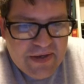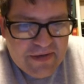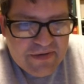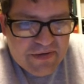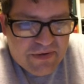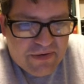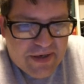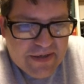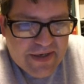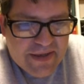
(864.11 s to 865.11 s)
So
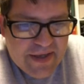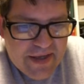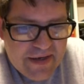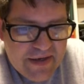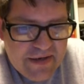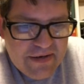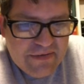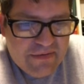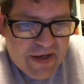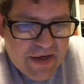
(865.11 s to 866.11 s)
I take that
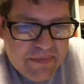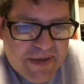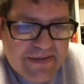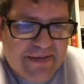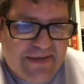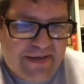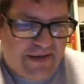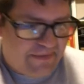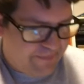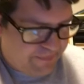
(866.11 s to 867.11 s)
divided by
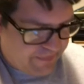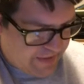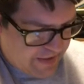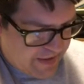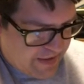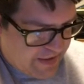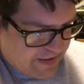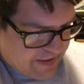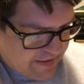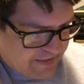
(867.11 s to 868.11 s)
16.
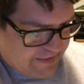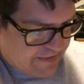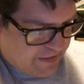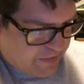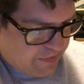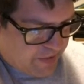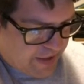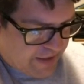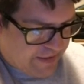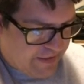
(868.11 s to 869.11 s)
And let's see what we
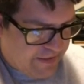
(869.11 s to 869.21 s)
get.